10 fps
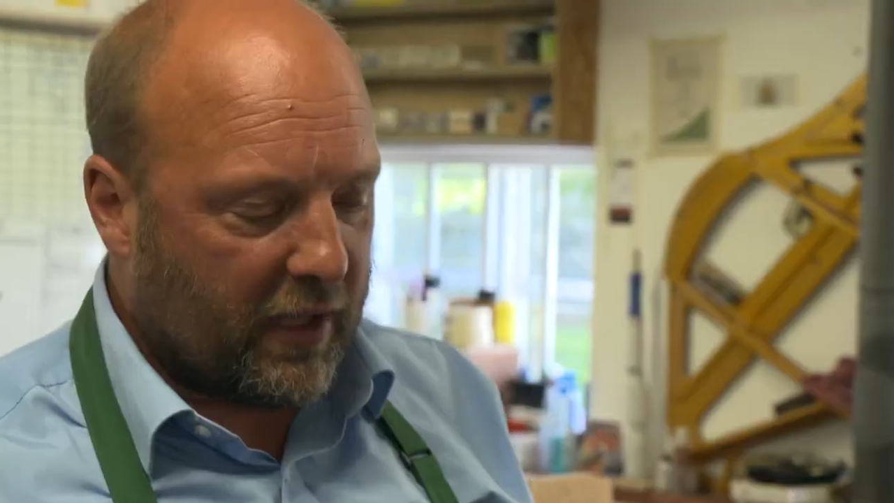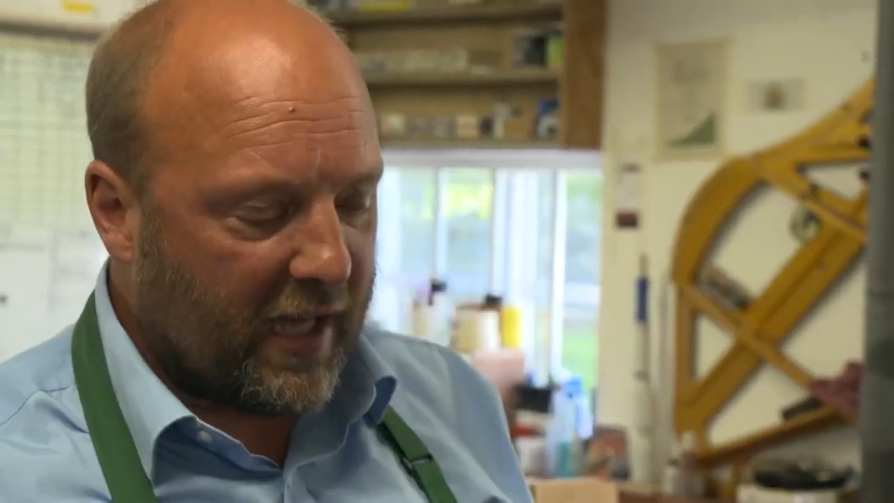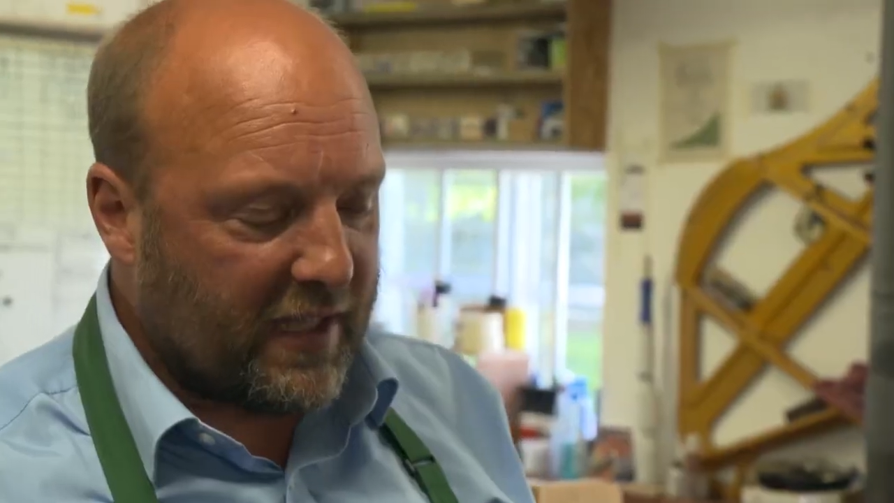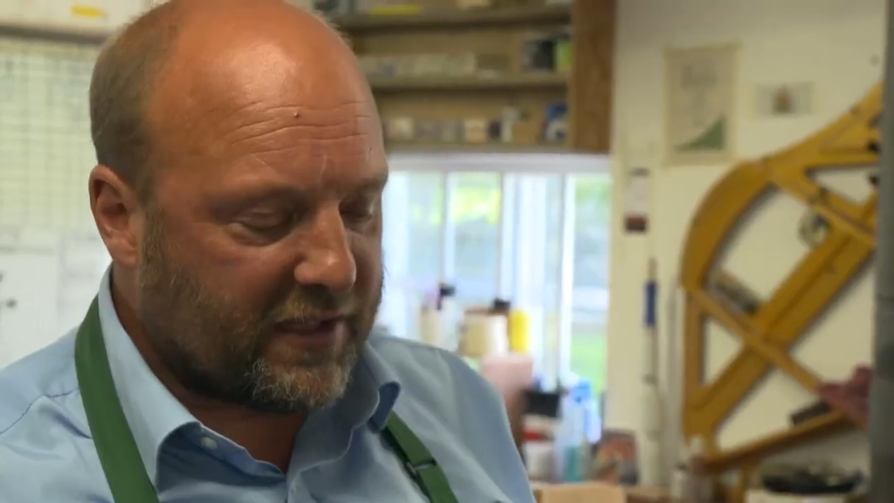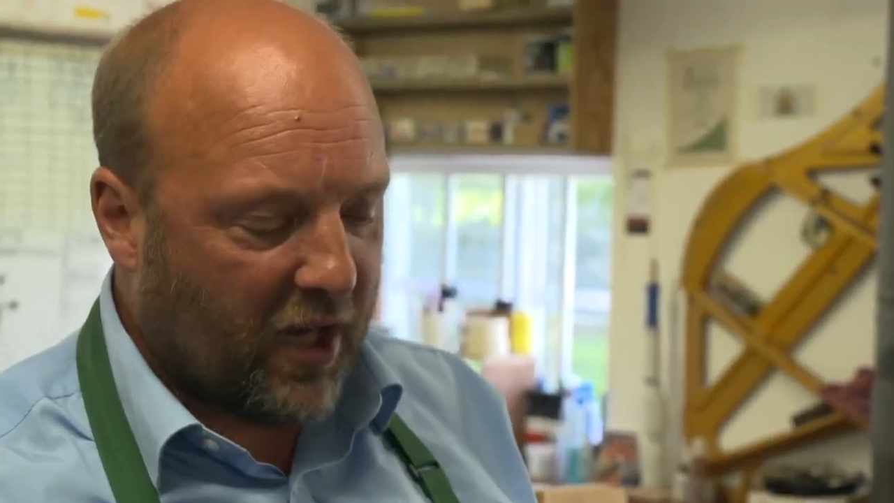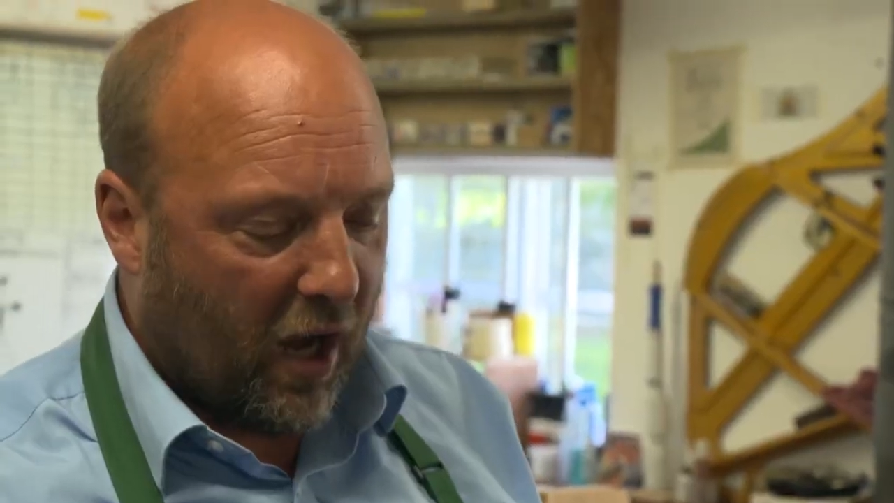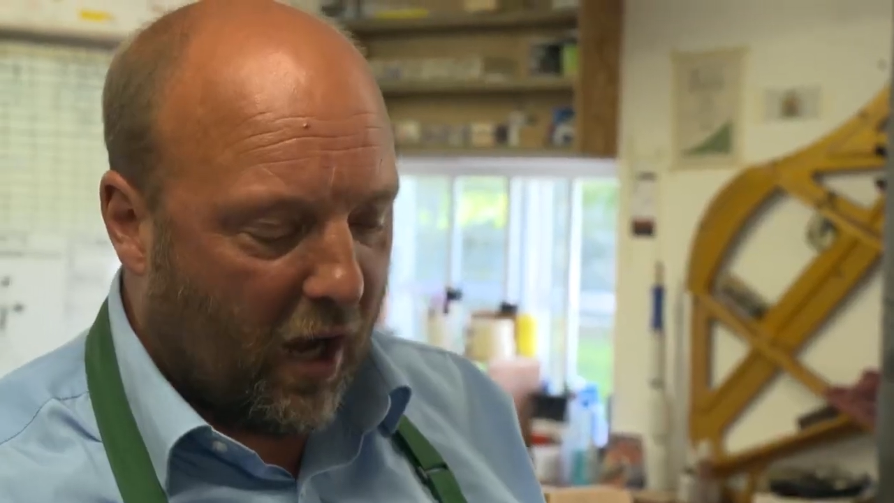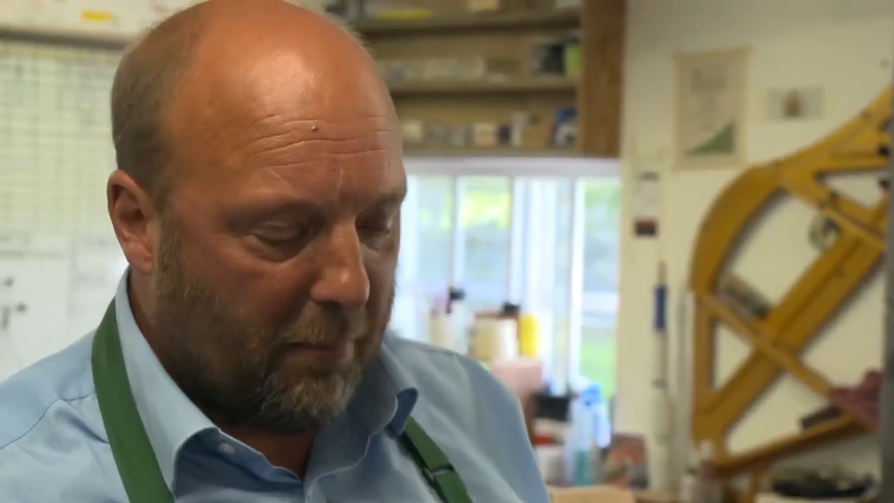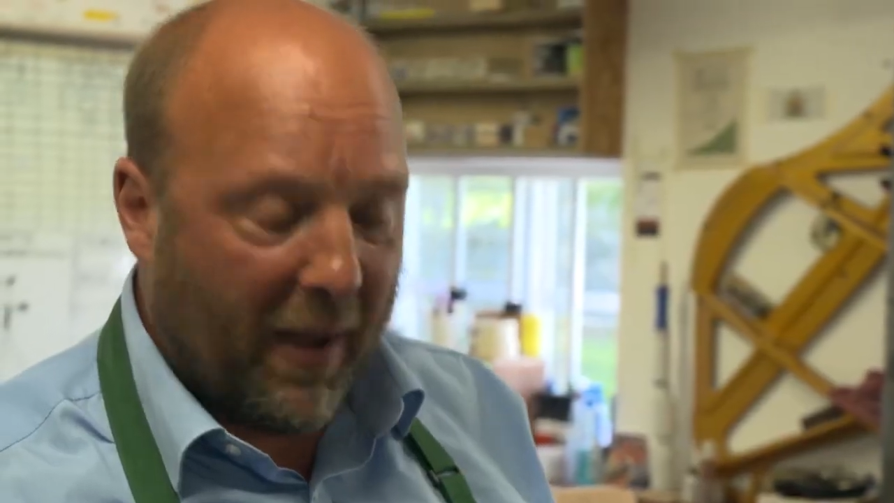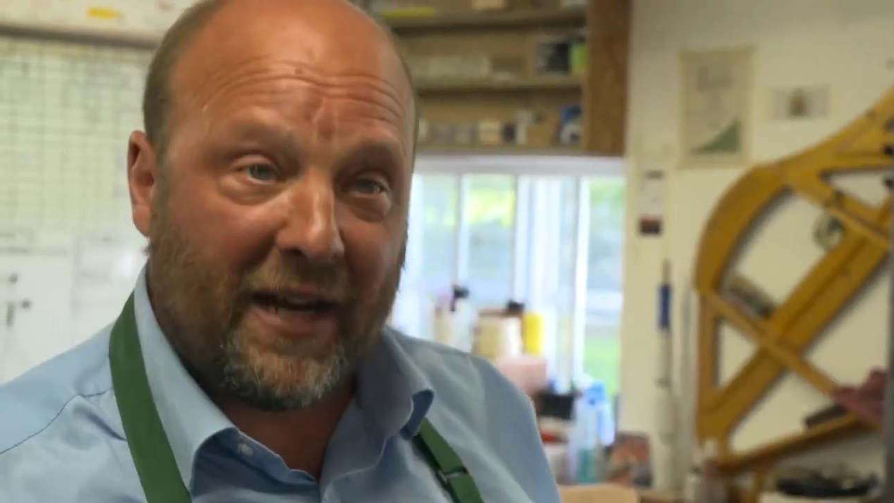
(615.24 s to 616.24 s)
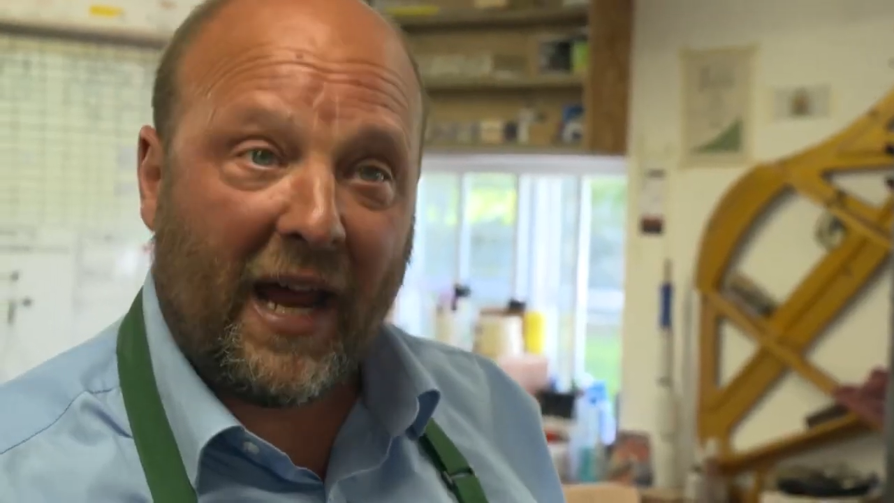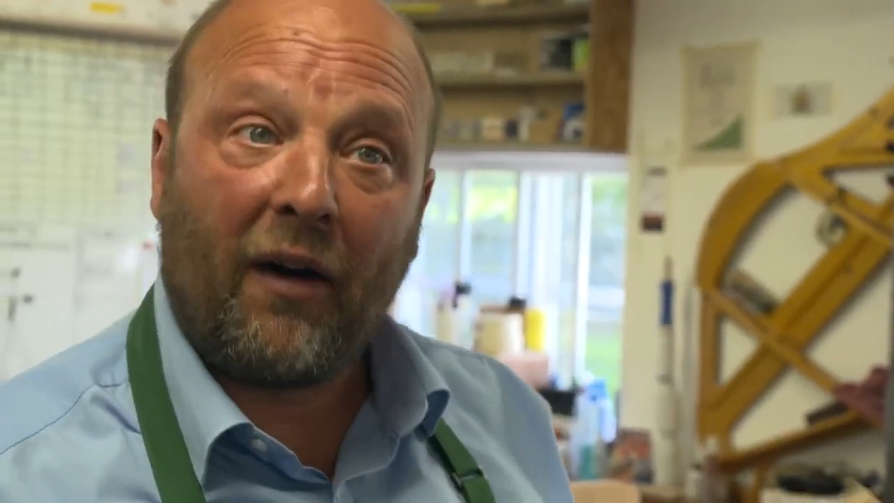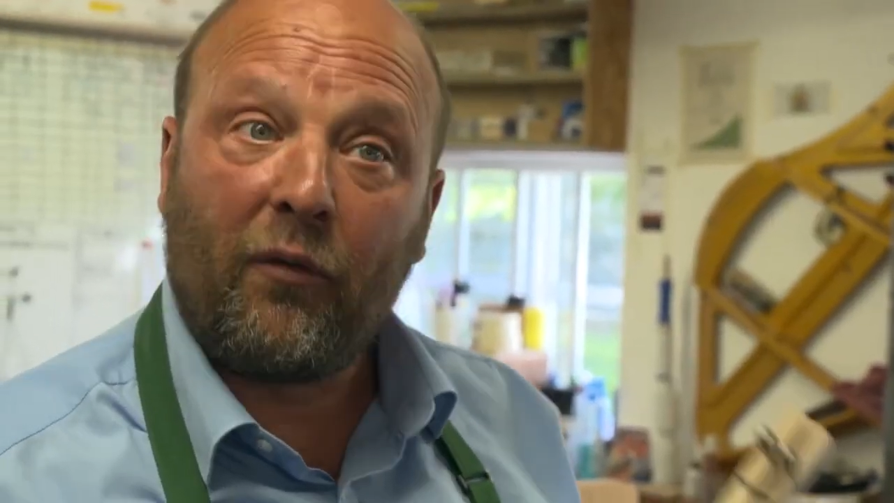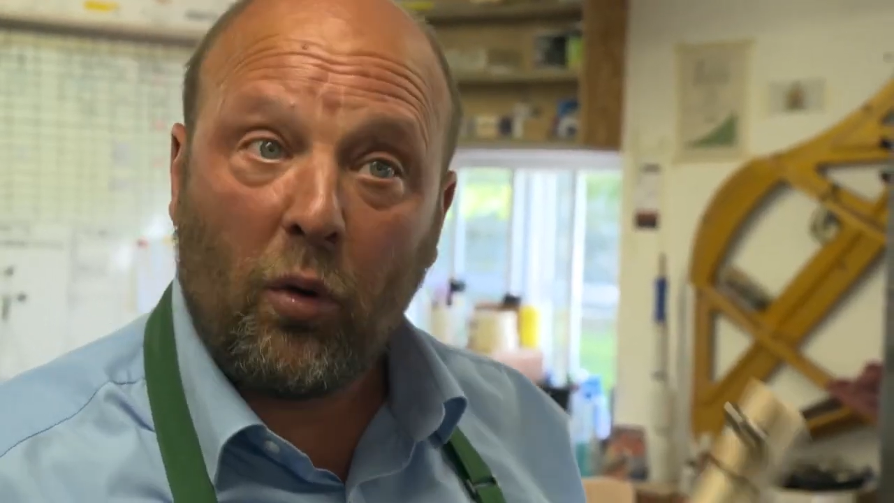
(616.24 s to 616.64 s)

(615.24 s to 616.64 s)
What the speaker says: Keys are made out